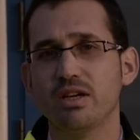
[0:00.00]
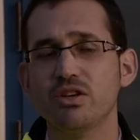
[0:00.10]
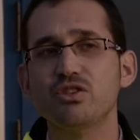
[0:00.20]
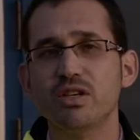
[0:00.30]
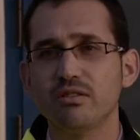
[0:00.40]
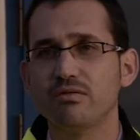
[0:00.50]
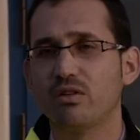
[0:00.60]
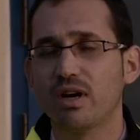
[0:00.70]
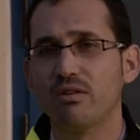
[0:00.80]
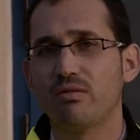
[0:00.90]
engine
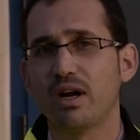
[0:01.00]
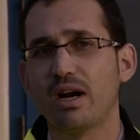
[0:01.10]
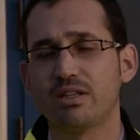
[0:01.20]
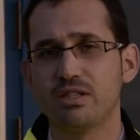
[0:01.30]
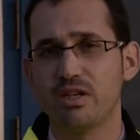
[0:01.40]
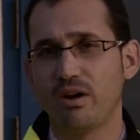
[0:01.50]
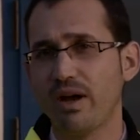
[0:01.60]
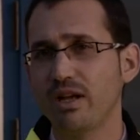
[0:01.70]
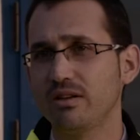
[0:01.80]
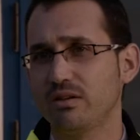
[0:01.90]
for an RTT
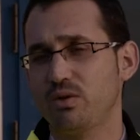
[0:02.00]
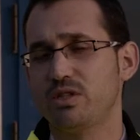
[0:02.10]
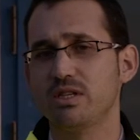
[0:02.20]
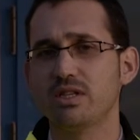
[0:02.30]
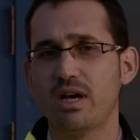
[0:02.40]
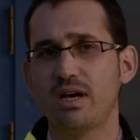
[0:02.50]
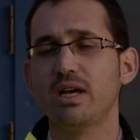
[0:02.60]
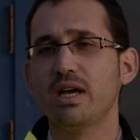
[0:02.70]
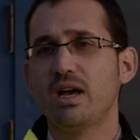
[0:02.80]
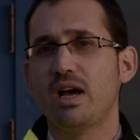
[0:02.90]
crane, which is
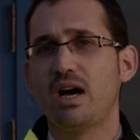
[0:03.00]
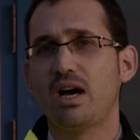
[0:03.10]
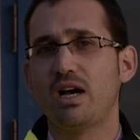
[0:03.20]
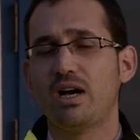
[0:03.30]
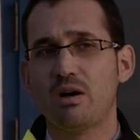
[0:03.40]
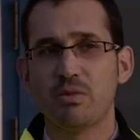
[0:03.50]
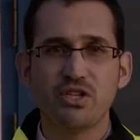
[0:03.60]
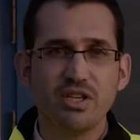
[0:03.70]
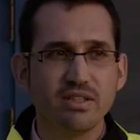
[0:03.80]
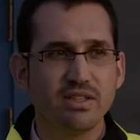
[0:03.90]
a
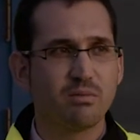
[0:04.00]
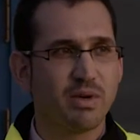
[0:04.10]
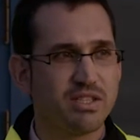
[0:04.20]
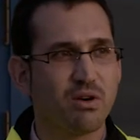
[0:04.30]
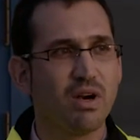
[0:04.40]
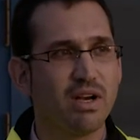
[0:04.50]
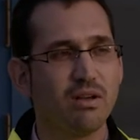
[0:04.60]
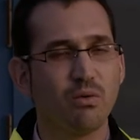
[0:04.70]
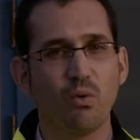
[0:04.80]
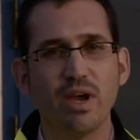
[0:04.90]
machine that
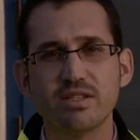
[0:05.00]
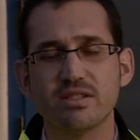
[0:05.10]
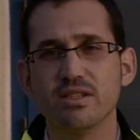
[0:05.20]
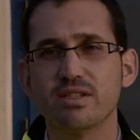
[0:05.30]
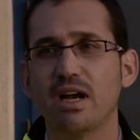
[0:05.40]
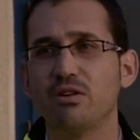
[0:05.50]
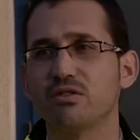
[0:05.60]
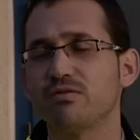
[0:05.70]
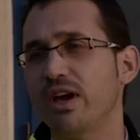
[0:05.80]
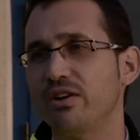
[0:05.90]
particularly wastes a lot
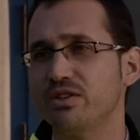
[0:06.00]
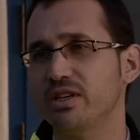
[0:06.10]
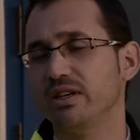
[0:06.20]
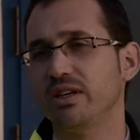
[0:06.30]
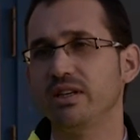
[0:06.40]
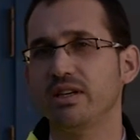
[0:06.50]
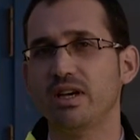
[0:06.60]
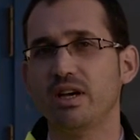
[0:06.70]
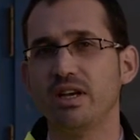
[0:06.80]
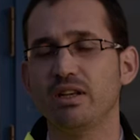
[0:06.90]
of energy
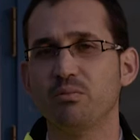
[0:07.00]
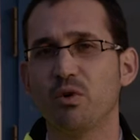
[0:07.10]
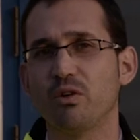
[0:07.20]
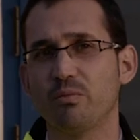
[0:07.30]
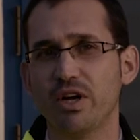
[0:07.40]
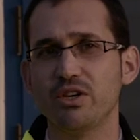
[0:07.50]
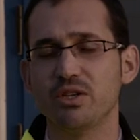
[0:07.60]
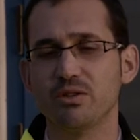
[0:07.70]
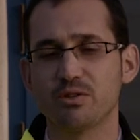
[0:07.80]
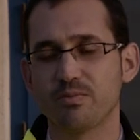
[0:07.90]
in port
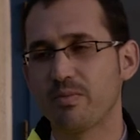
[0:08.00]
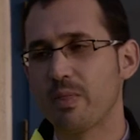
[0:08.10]
operations.